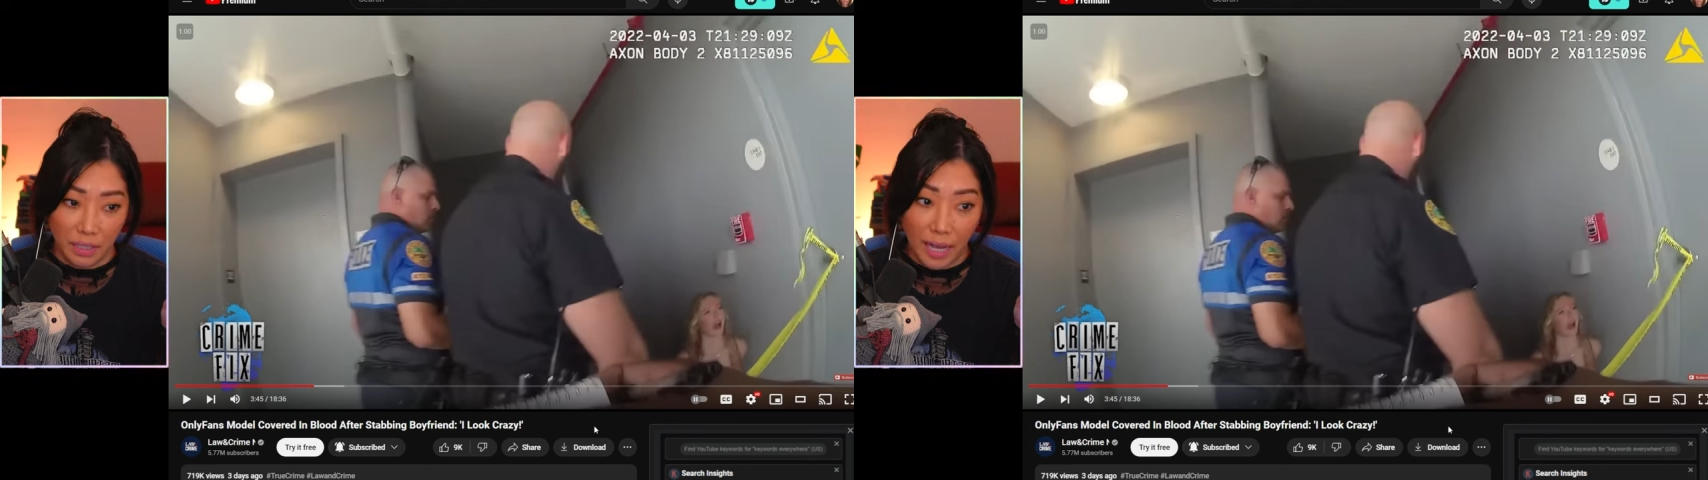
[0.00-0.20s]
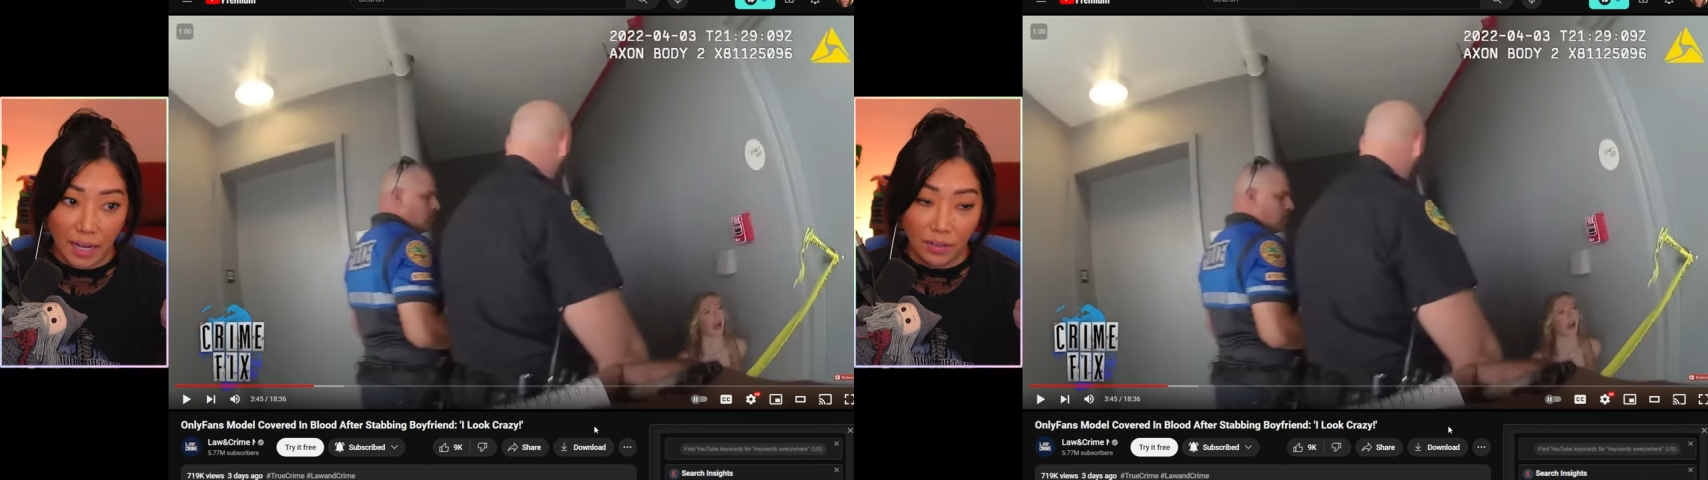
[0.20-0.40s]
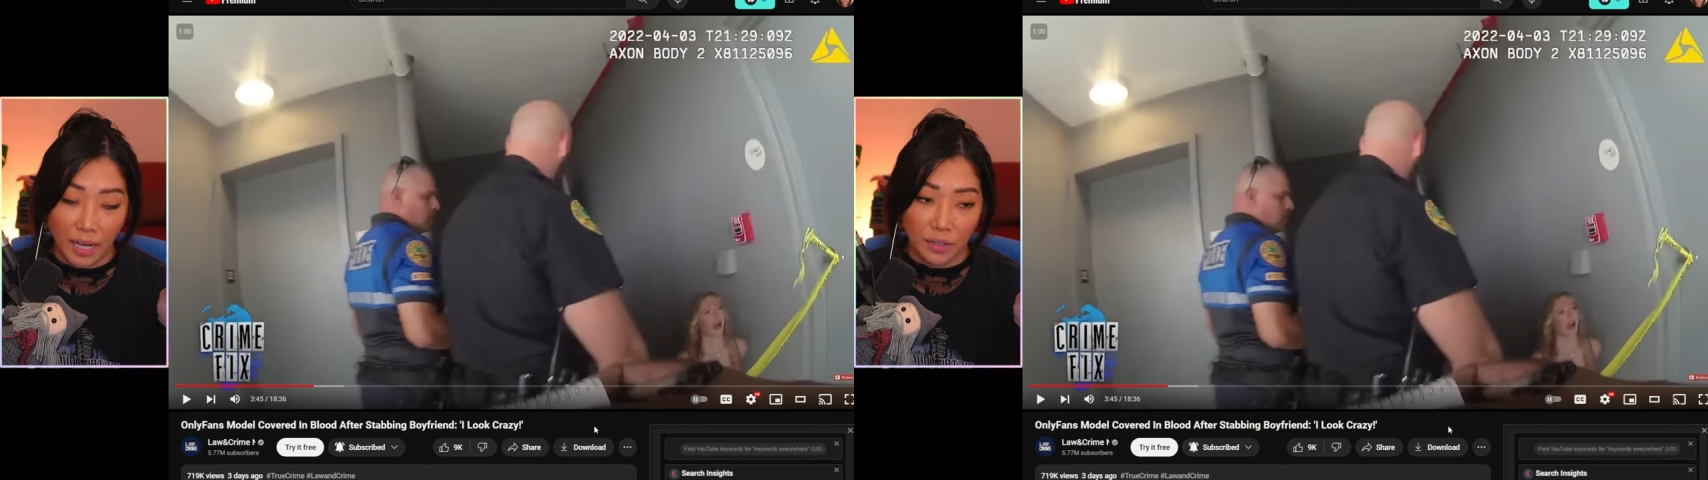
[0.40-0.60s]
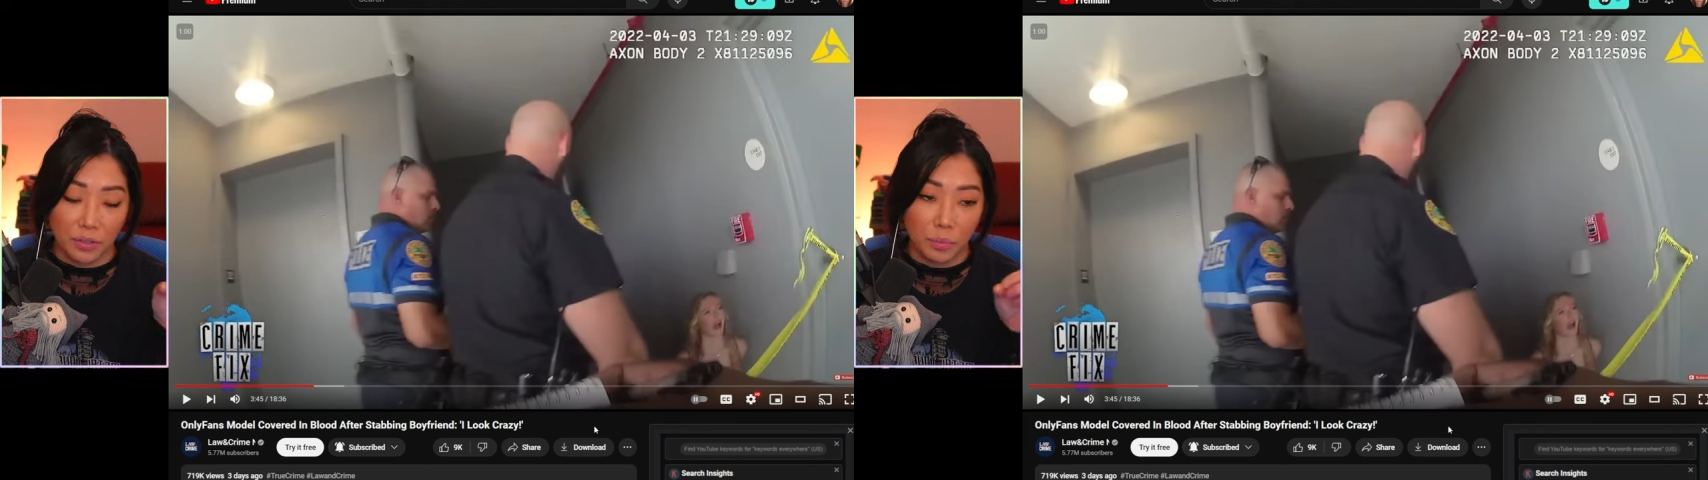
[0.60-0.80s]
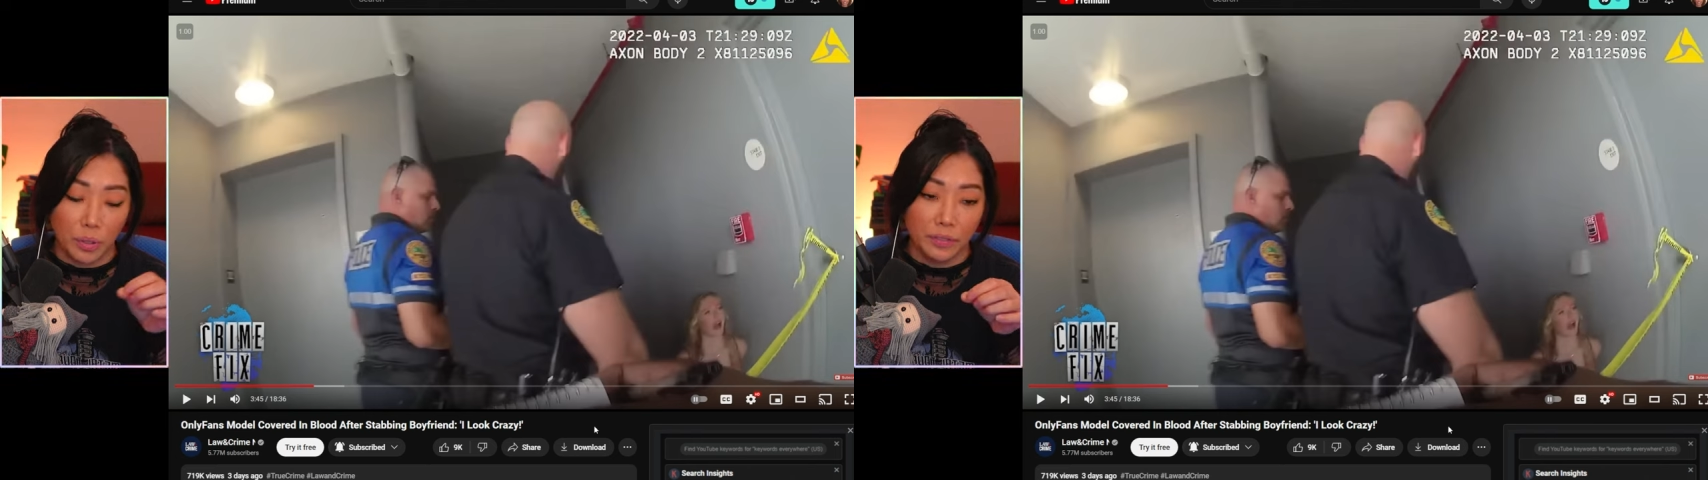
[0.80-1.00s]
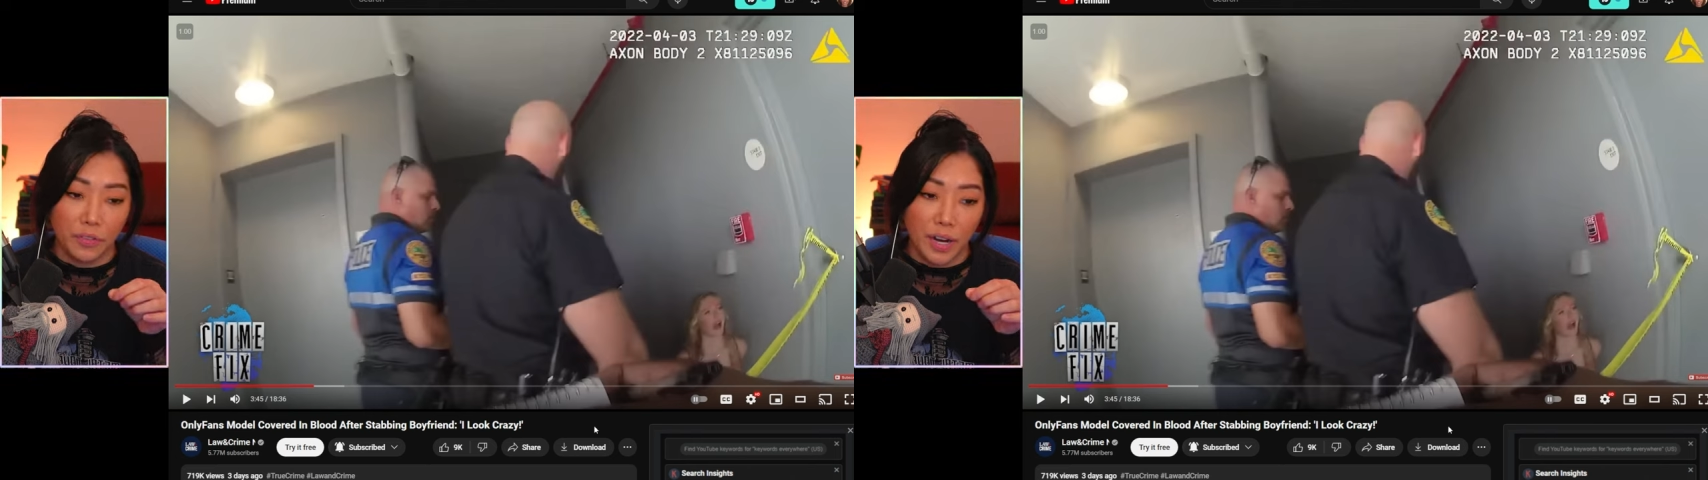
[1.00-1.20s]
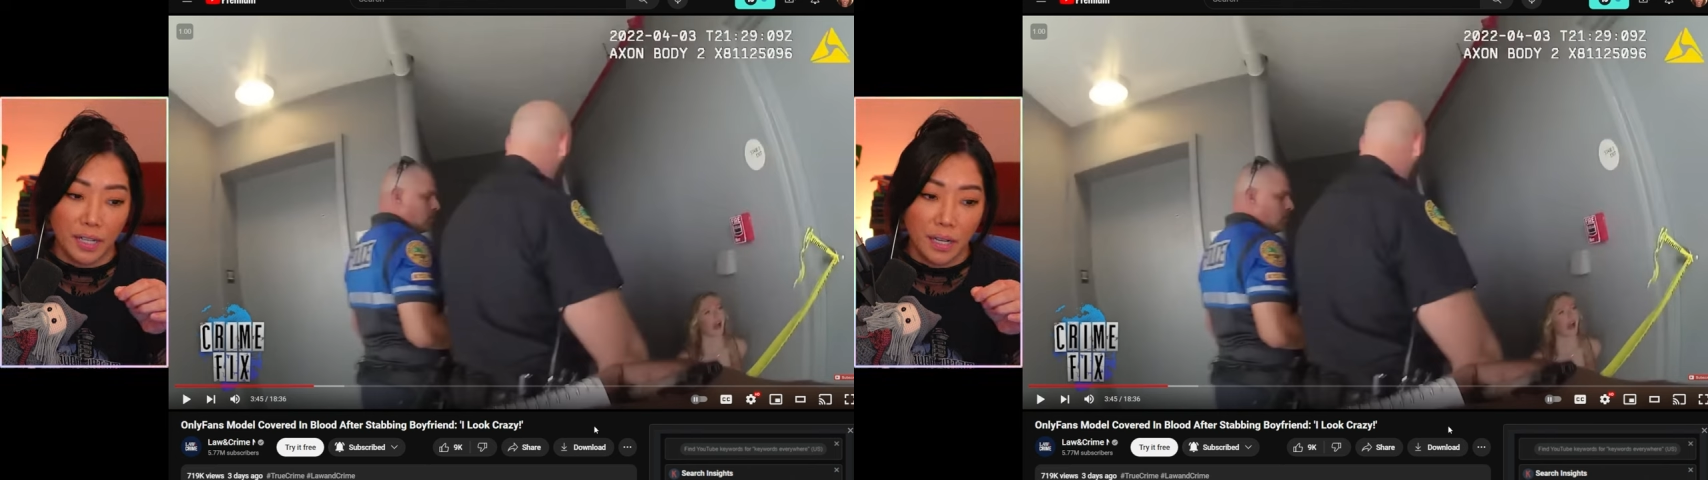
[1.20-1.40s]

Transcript: loud at her boyfriend.